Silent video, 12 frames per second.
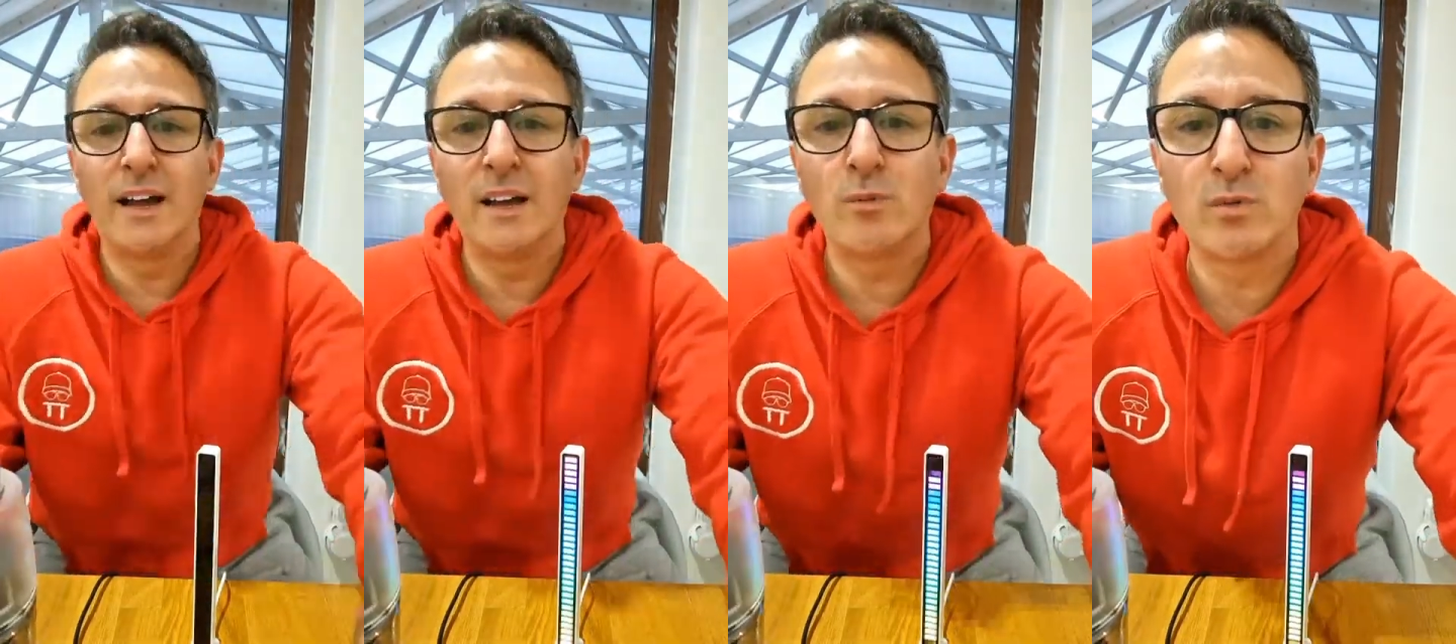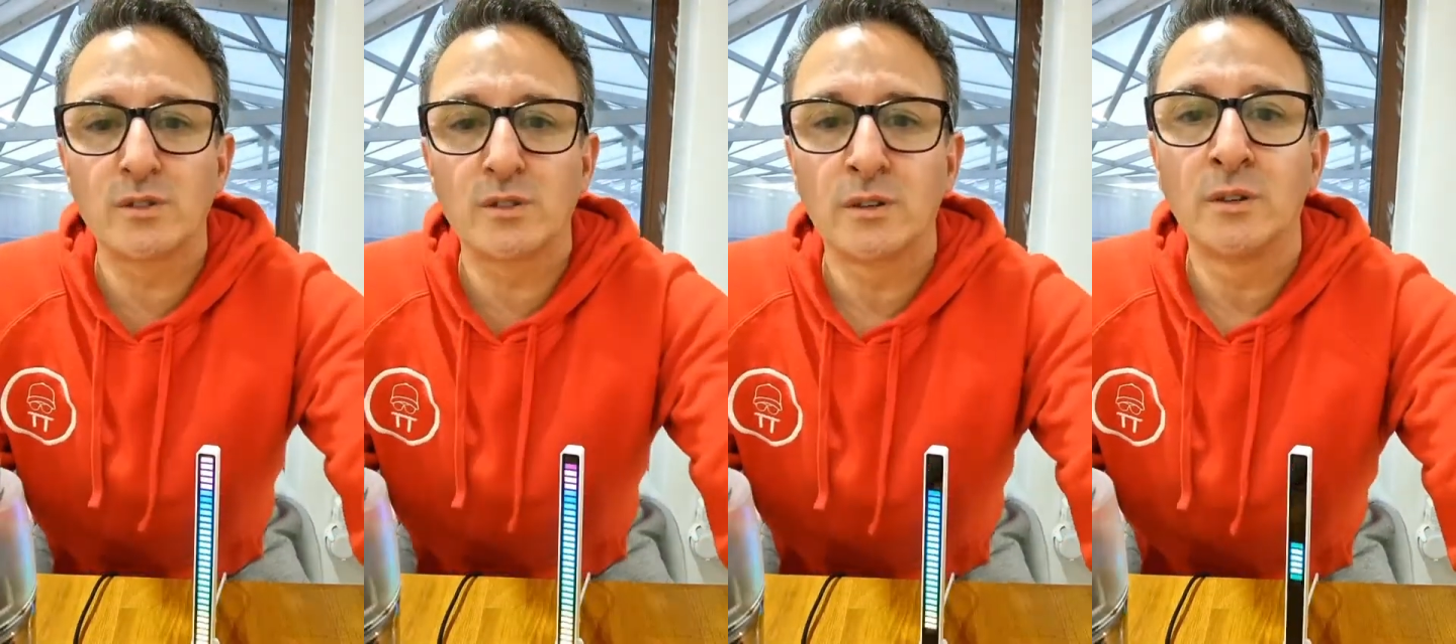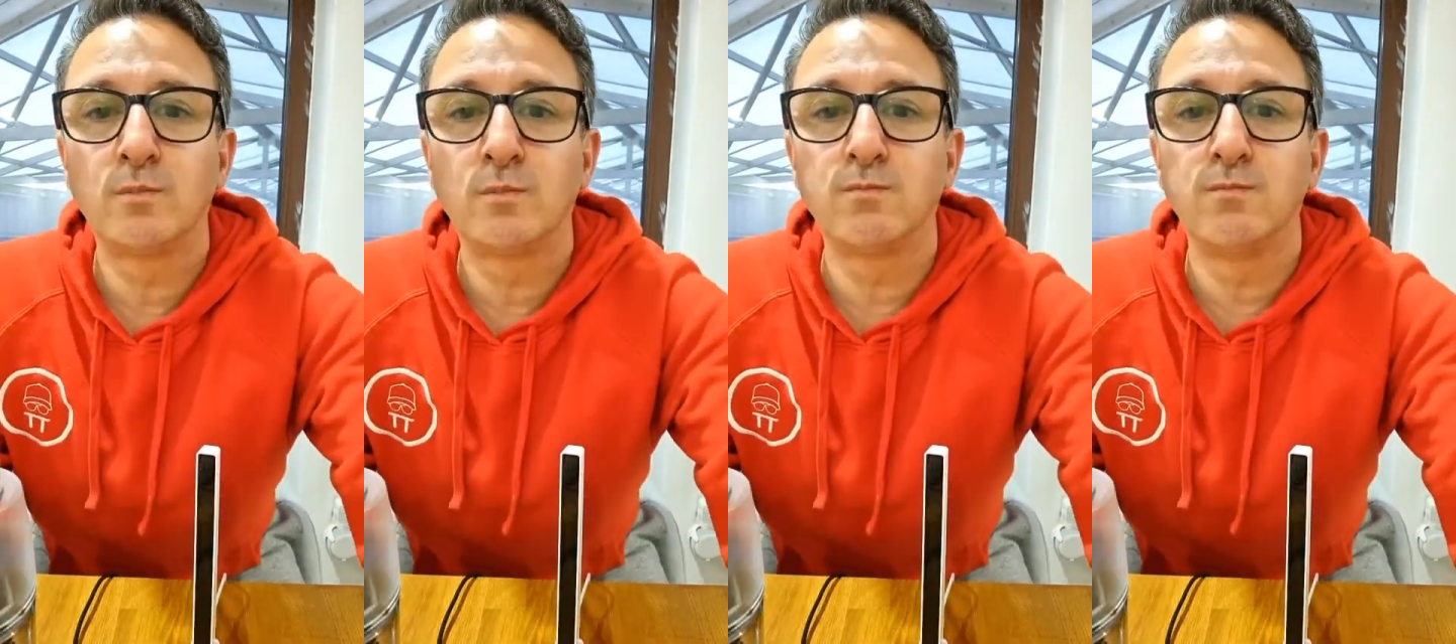what was
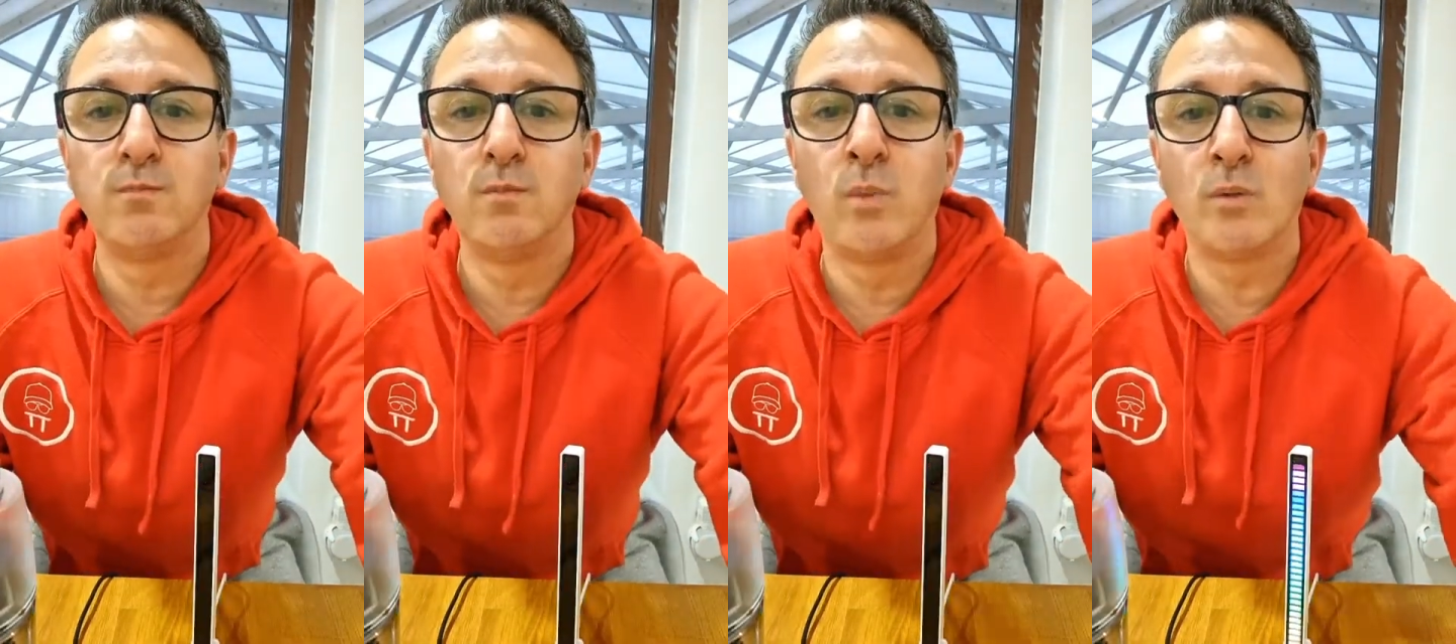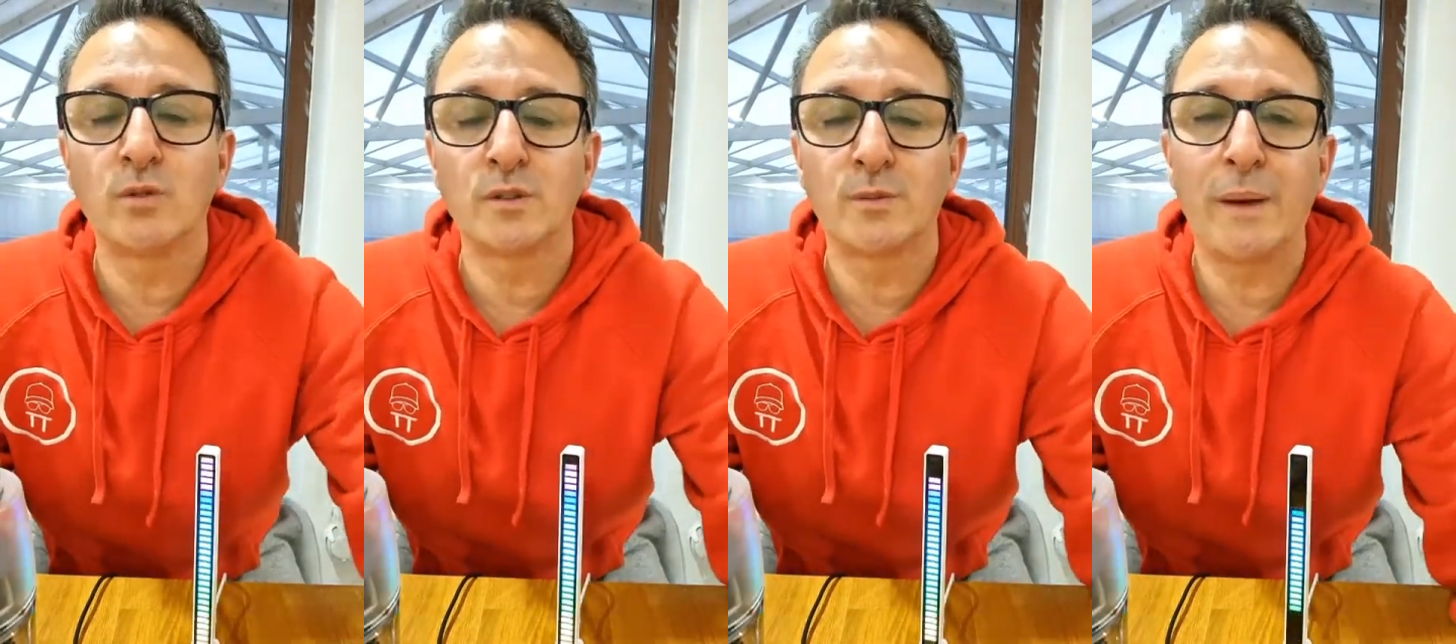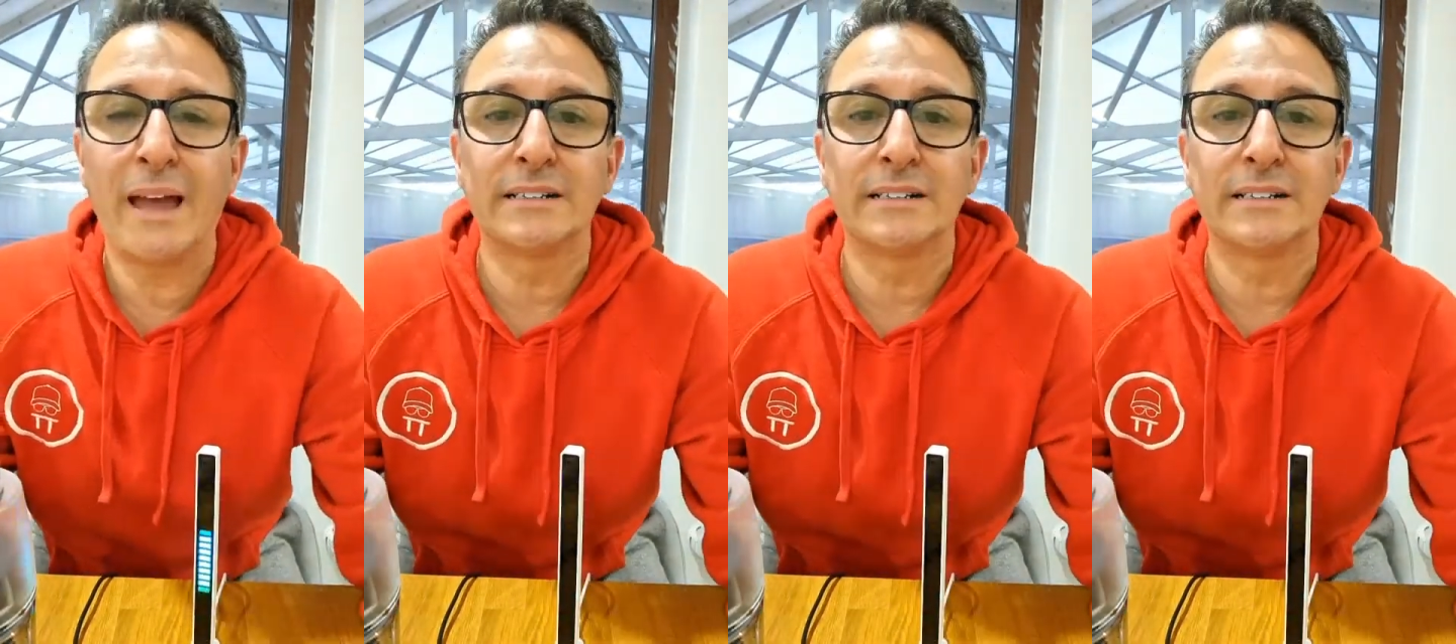pegged? What was
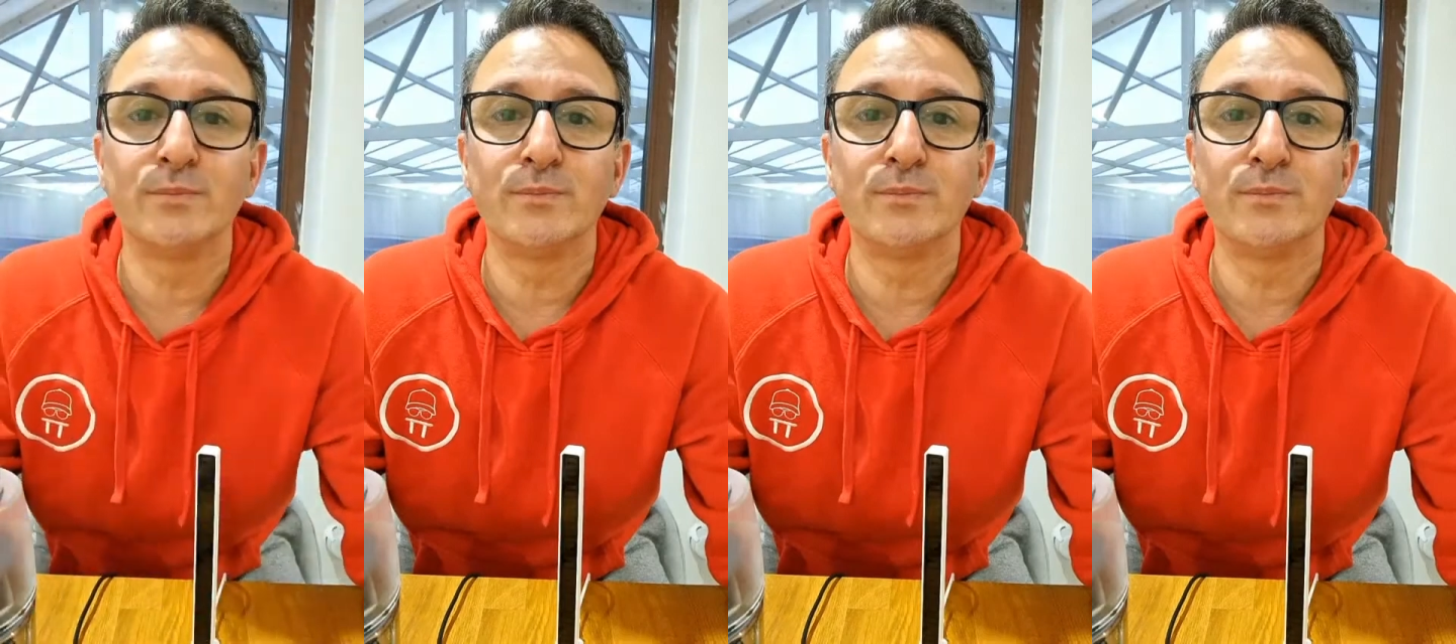there?